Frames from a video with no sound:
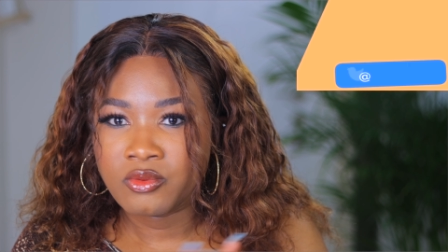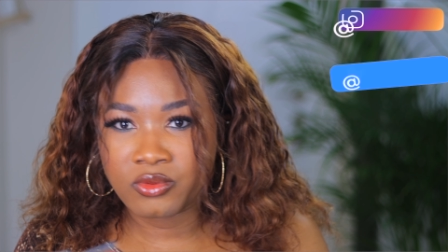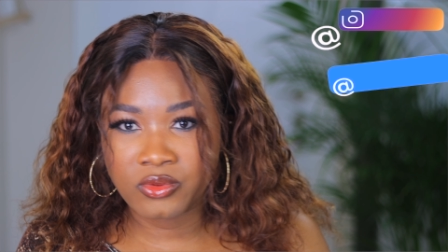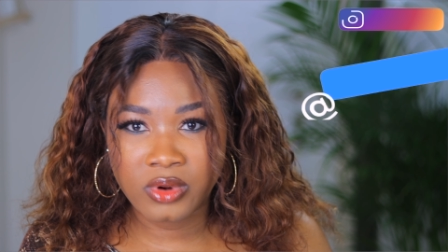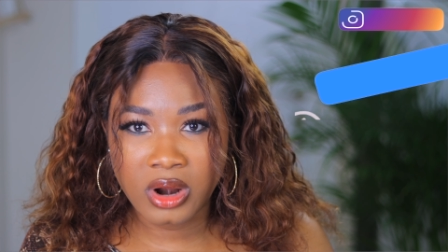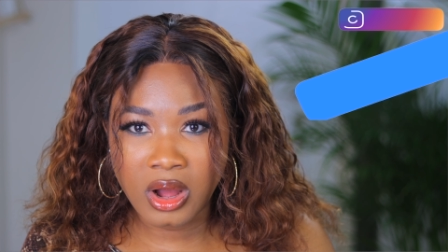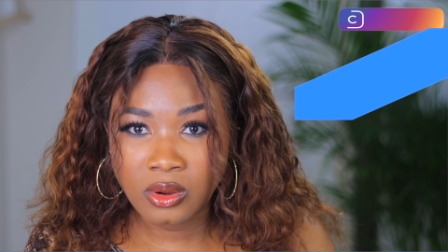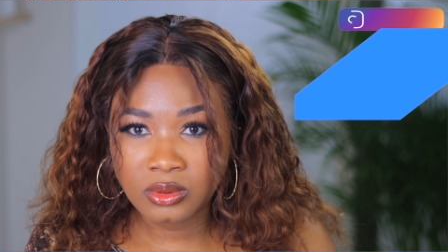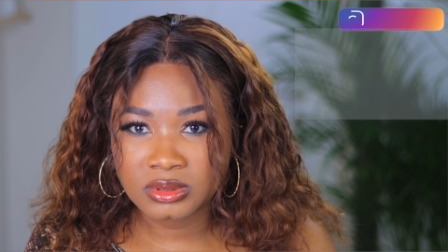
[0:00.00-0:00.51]

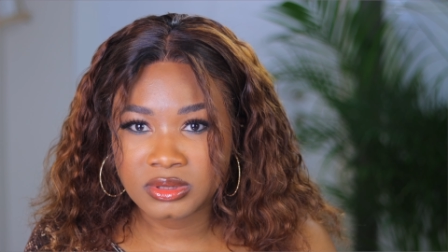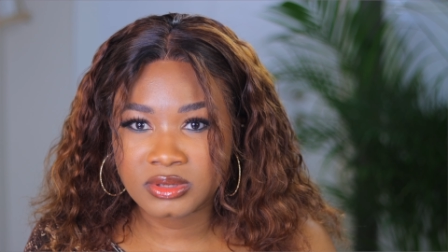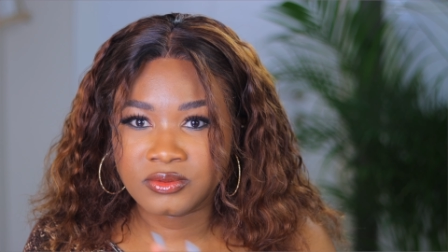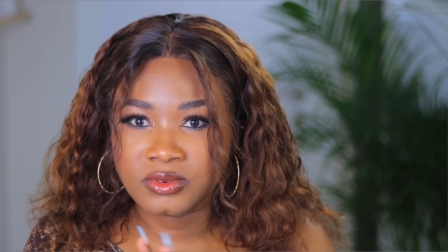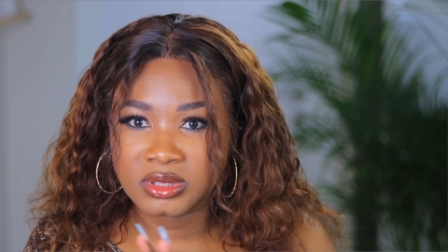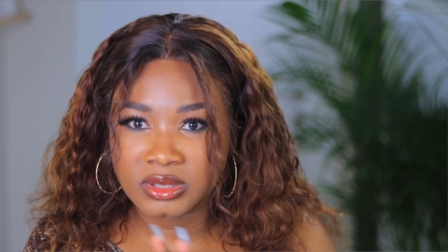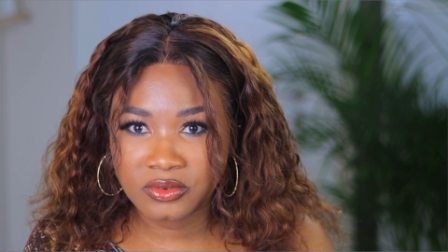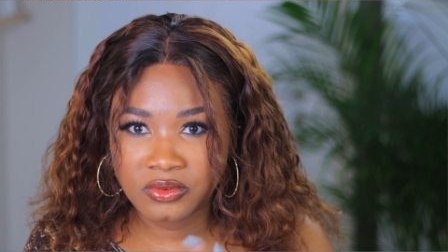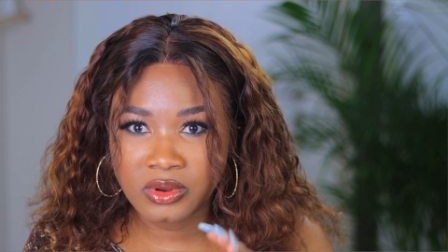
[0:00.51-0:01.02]
routes
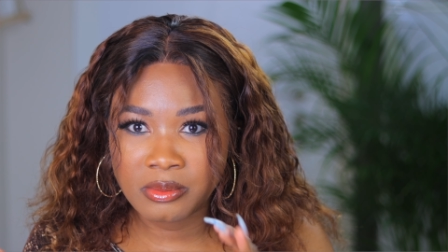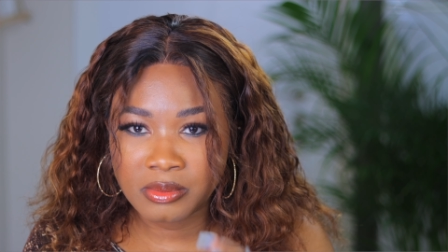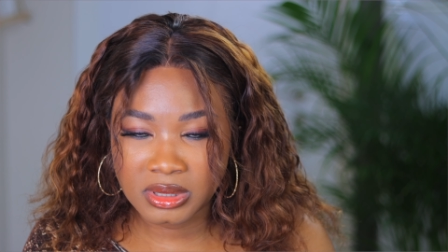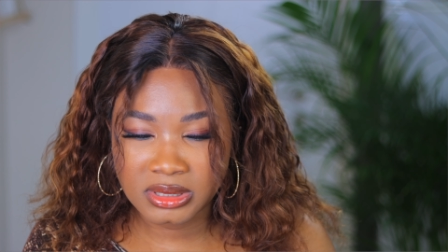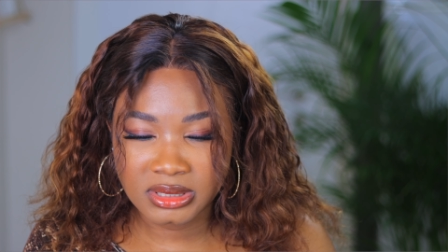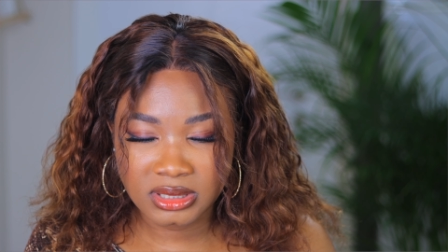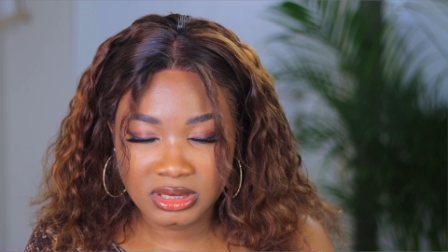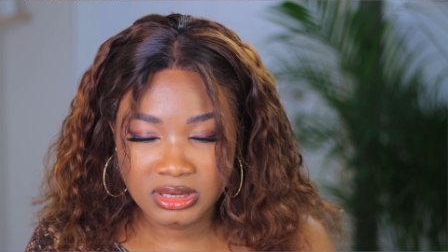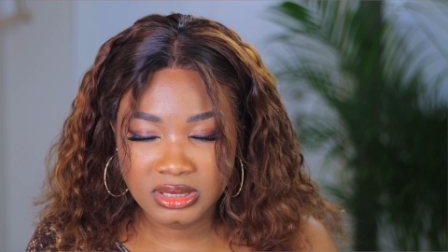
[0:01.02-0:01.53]
for different
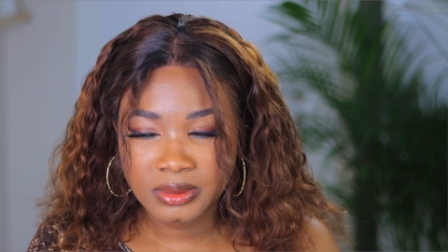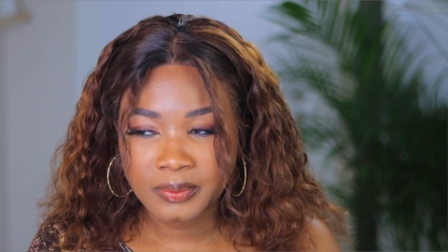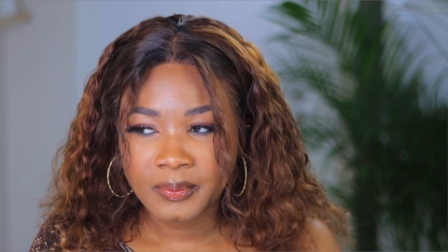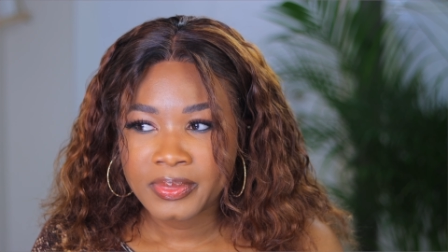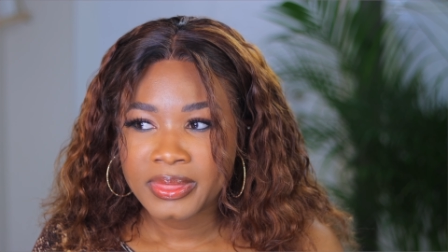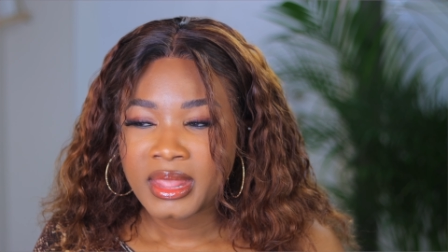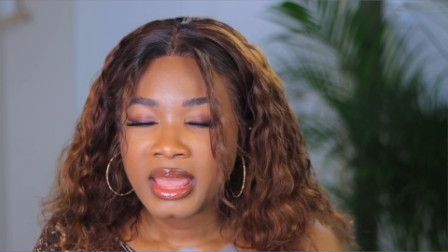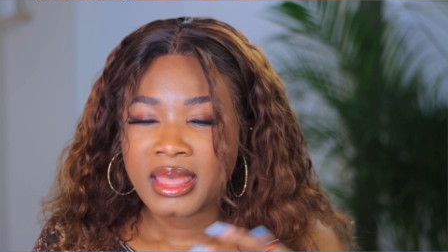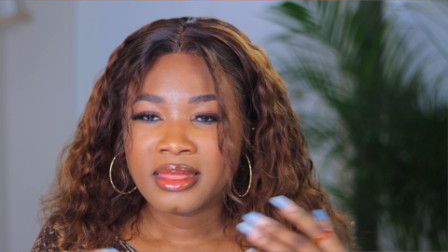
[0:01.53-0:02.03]
buses.
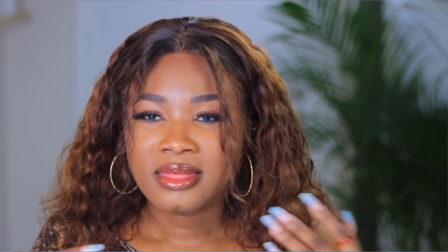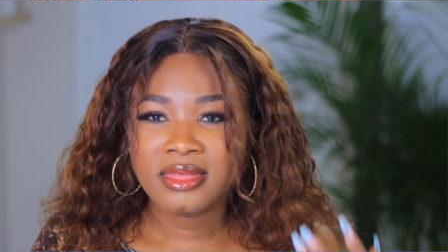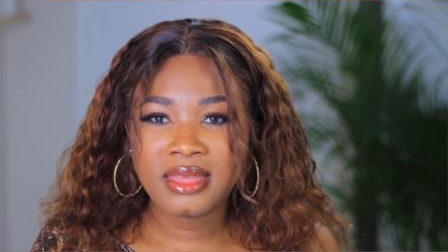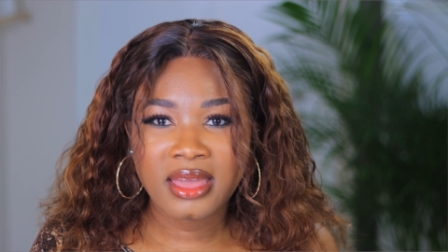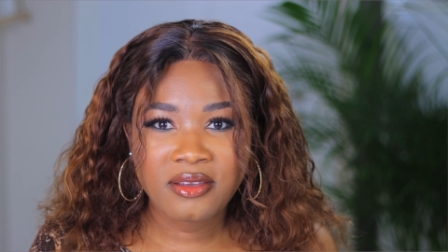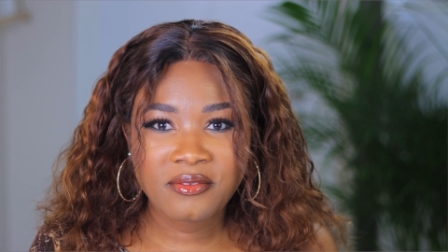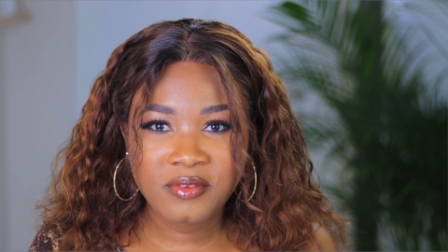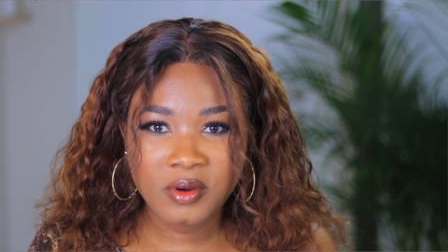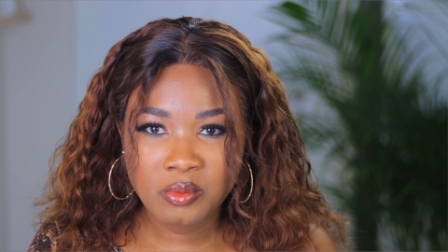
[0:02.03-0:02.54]

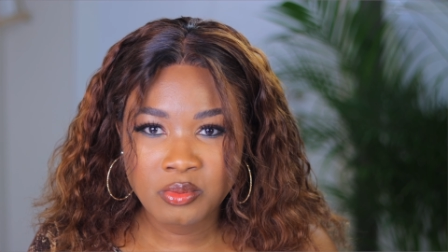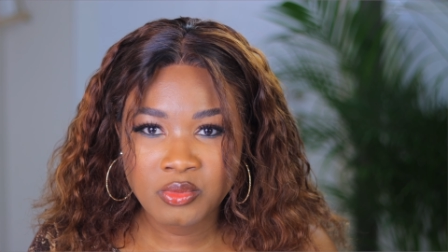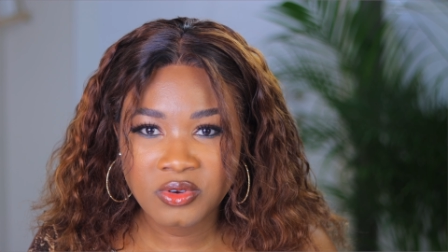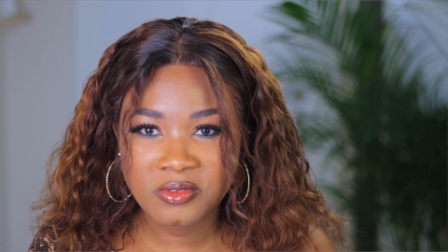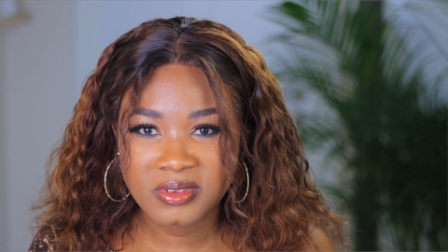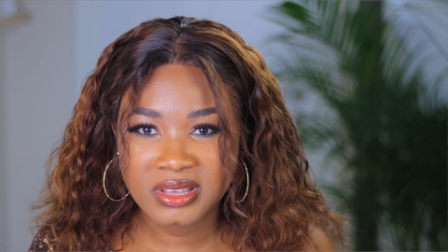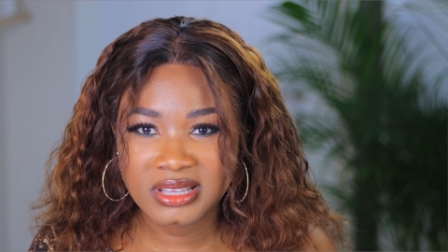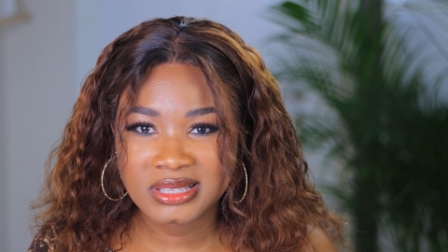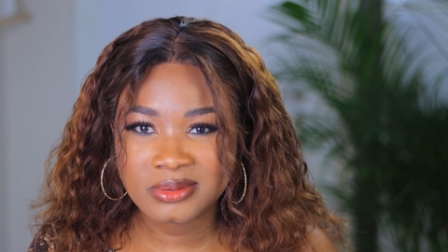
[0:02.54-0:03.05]
Then for
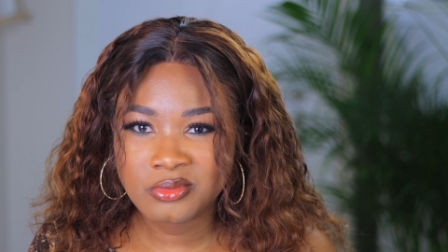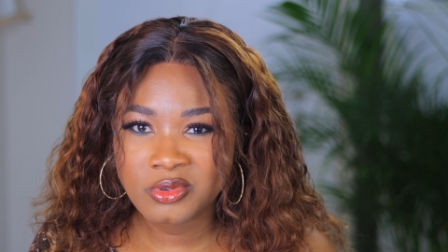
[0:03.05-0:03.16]
Moovit,